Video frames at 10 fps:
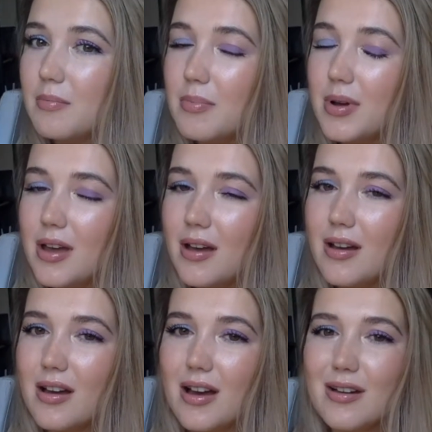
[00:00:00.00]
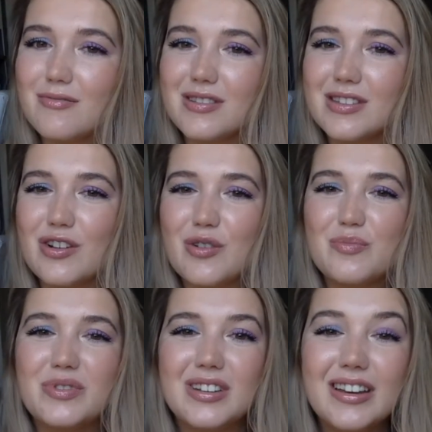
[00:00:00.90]
But yeah, I really
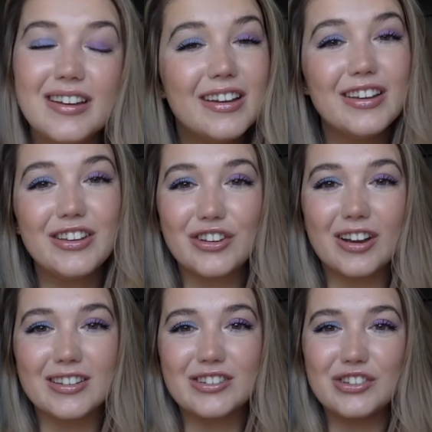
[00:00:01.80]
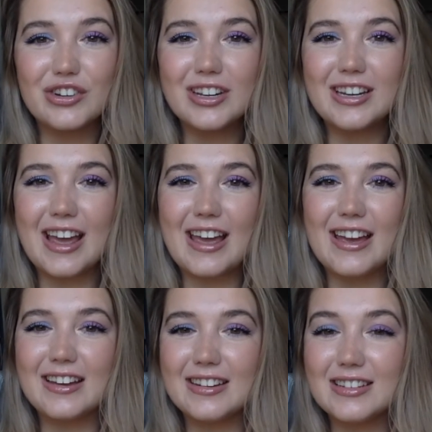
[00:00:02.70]
hoped you guys enjoyed,
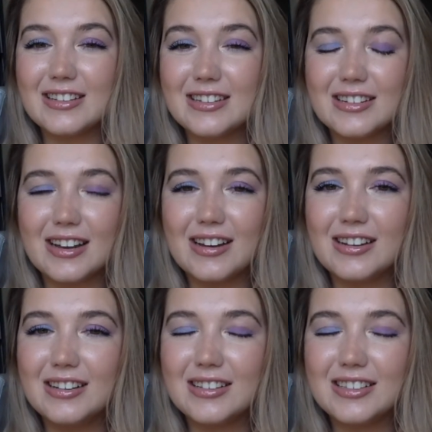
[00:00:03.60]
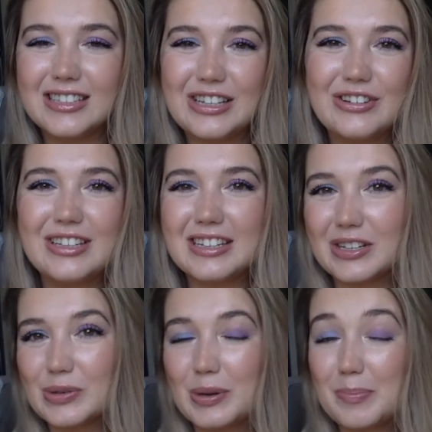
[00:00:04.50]
and I'll see you in the
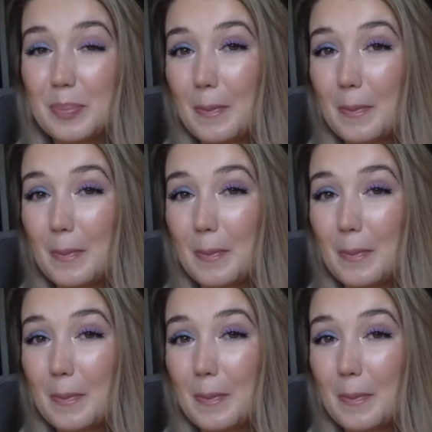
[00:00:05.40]
next one.